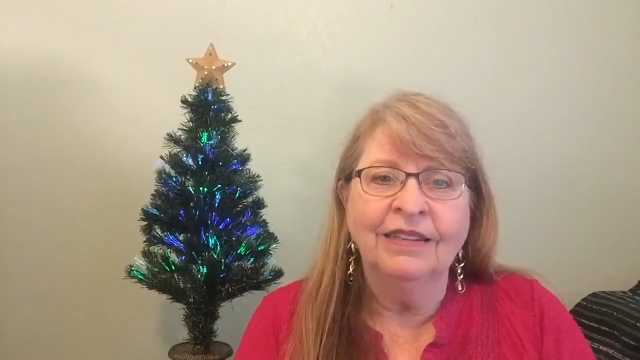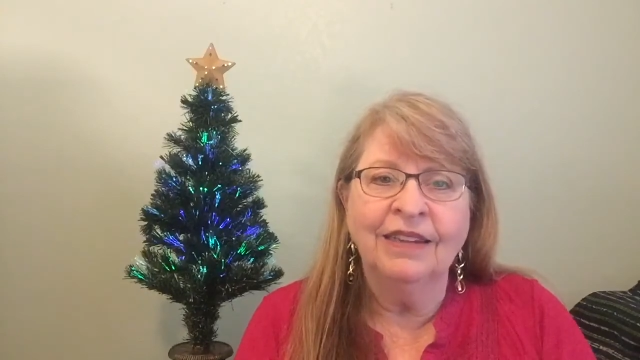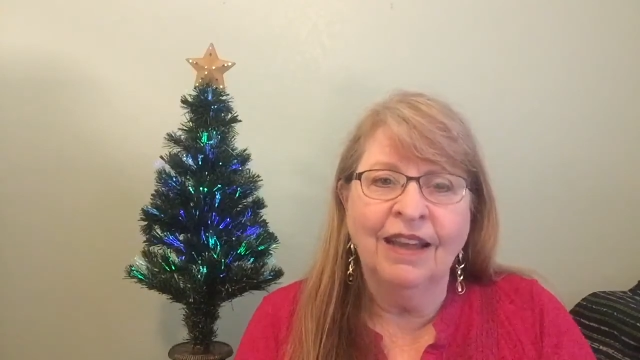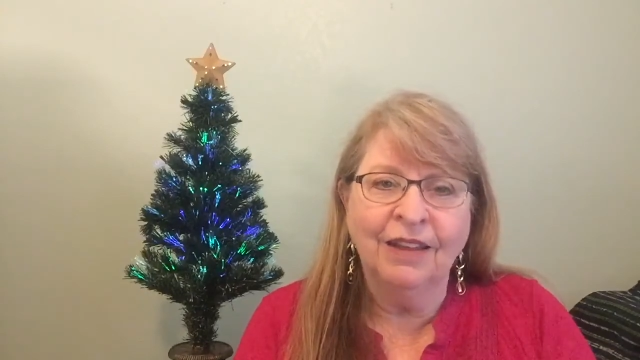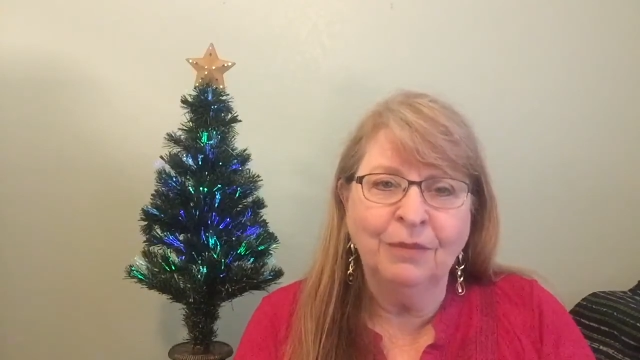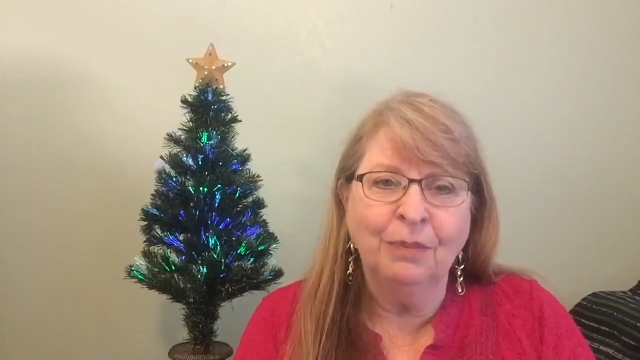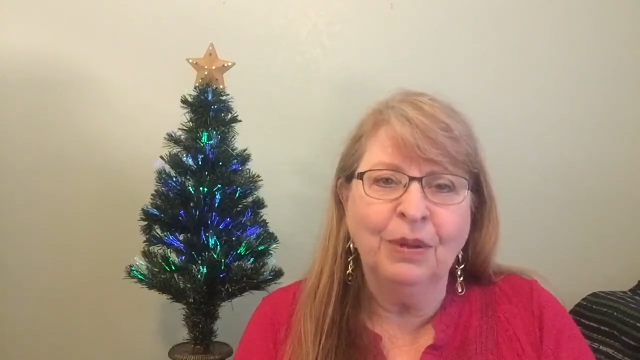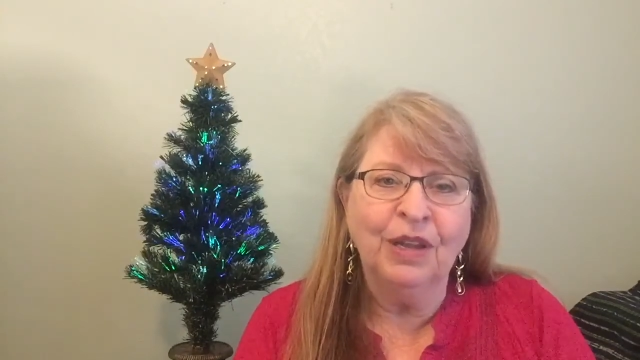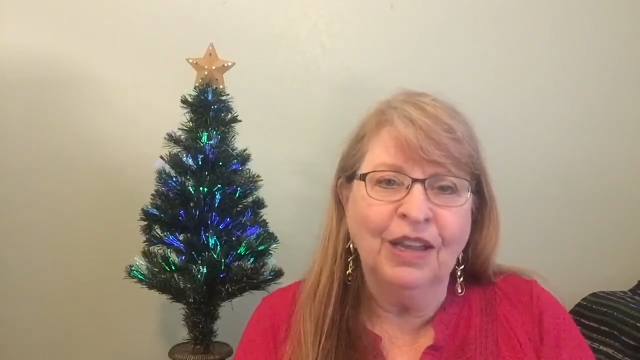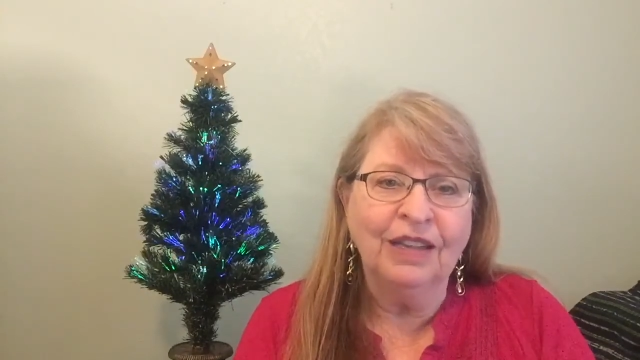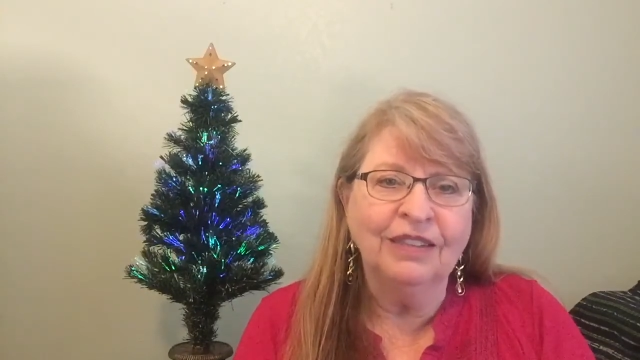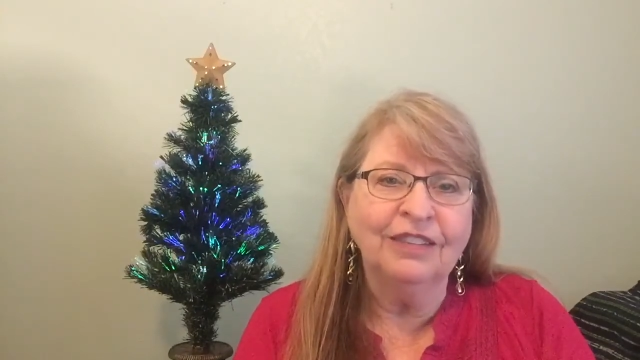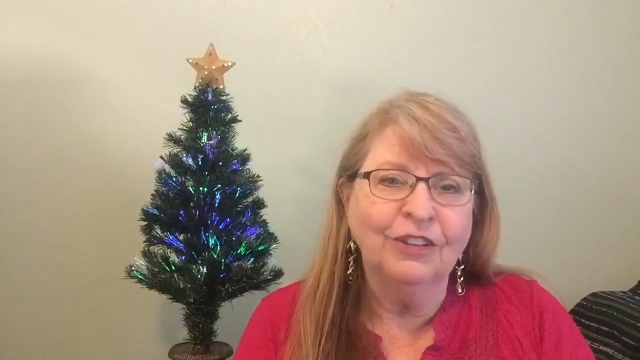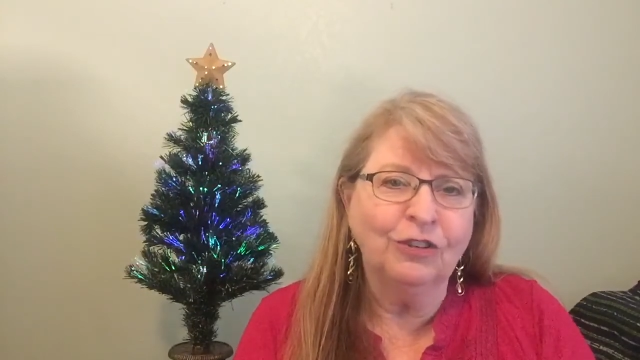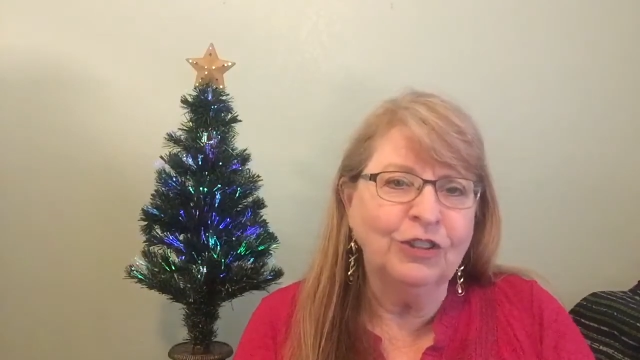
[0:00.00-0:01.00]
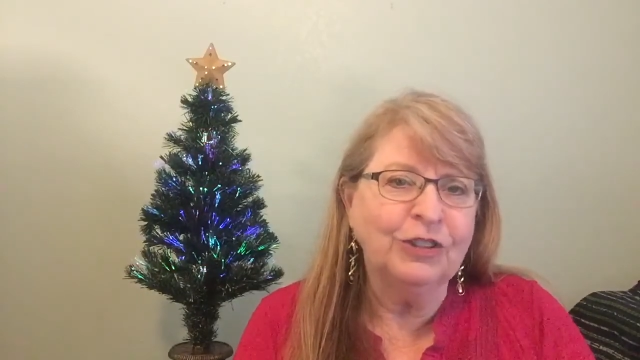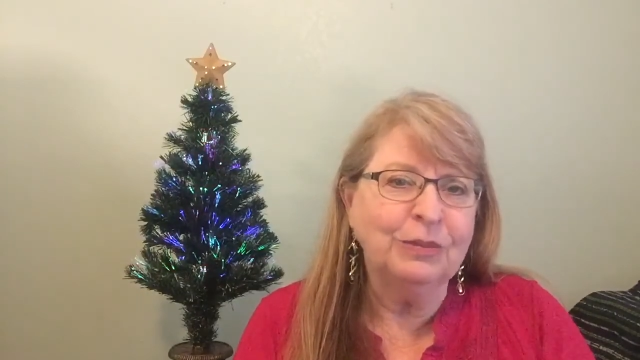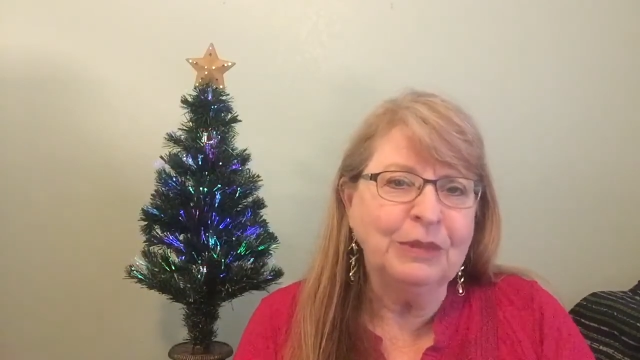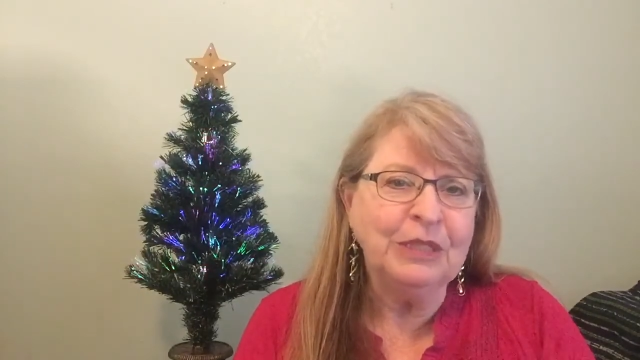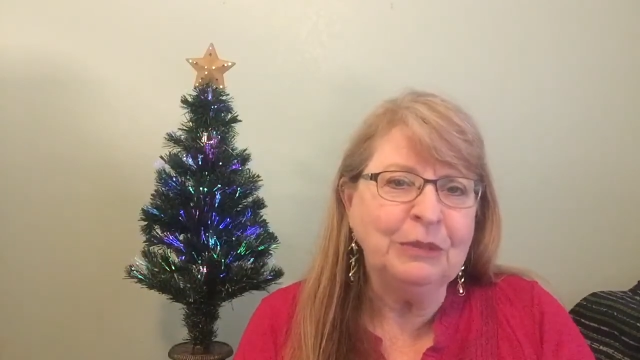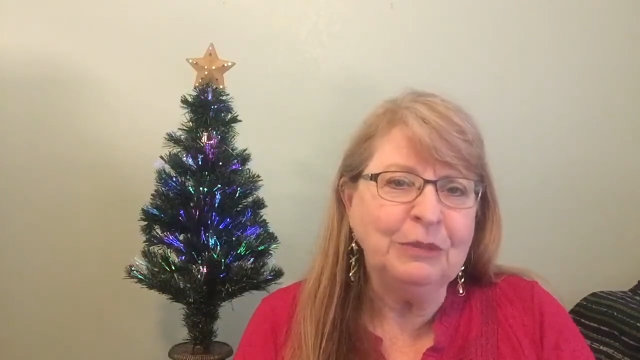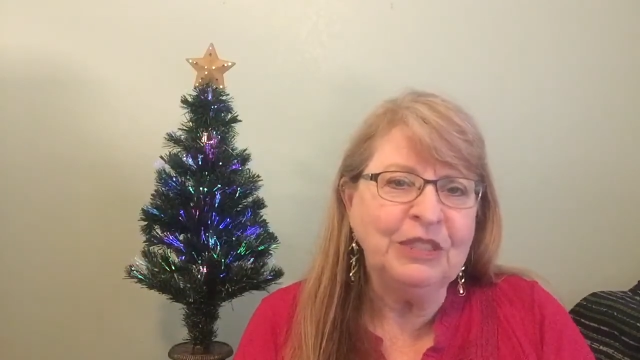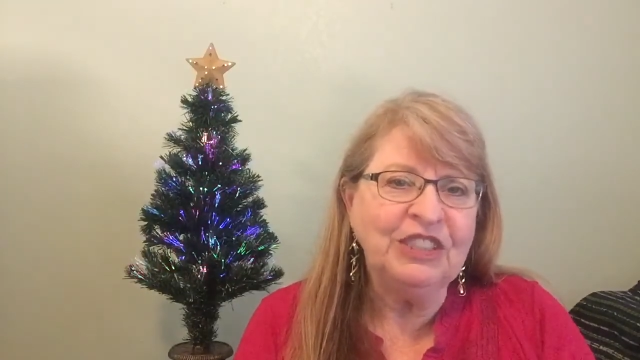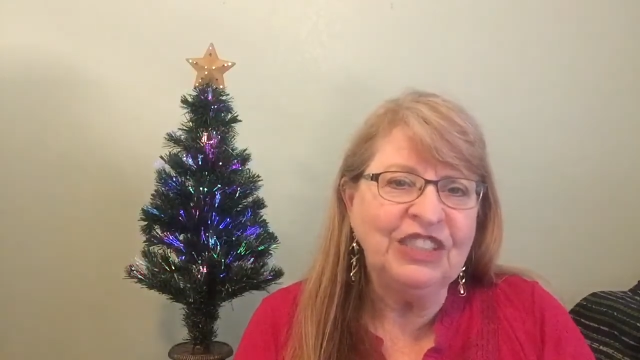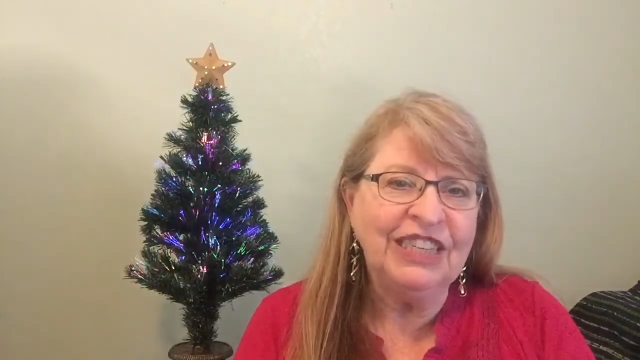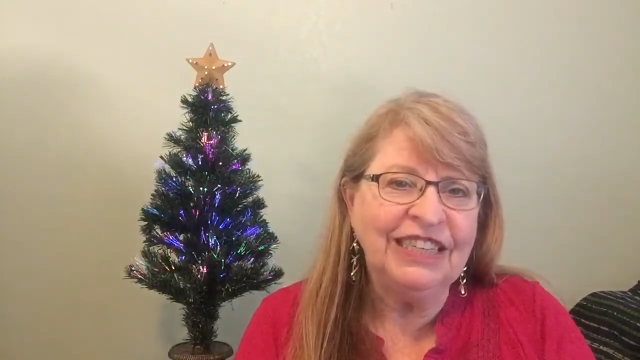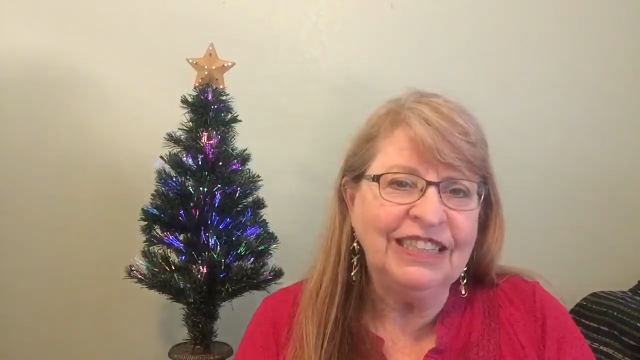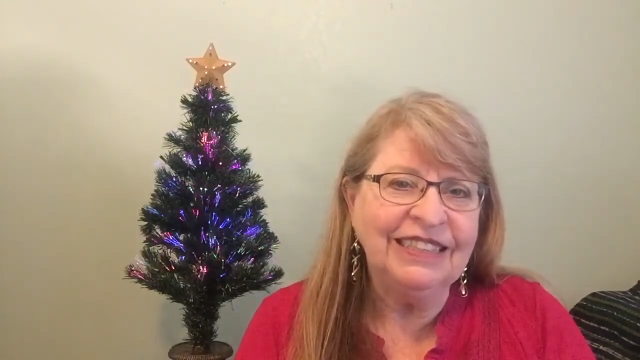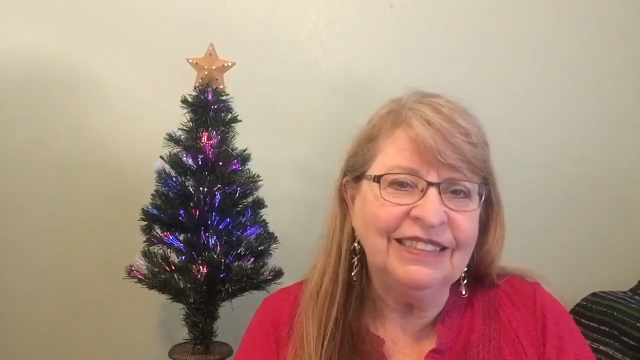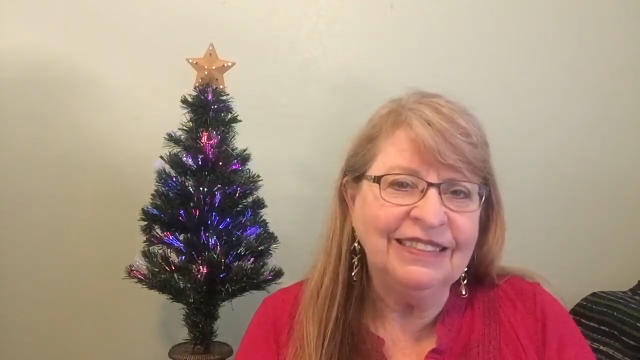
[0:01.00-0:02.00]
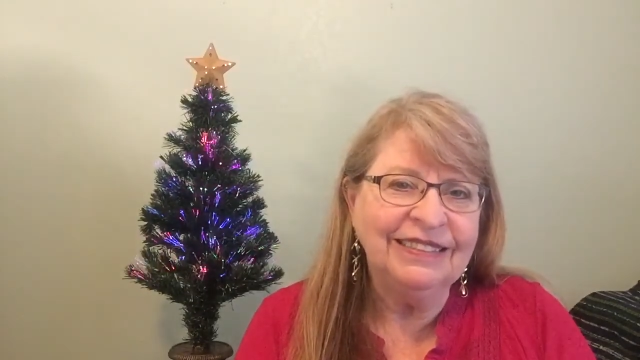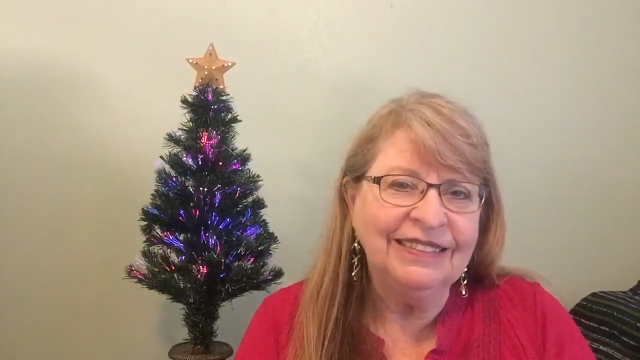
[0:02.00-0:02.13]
to unplug the Christmas machine.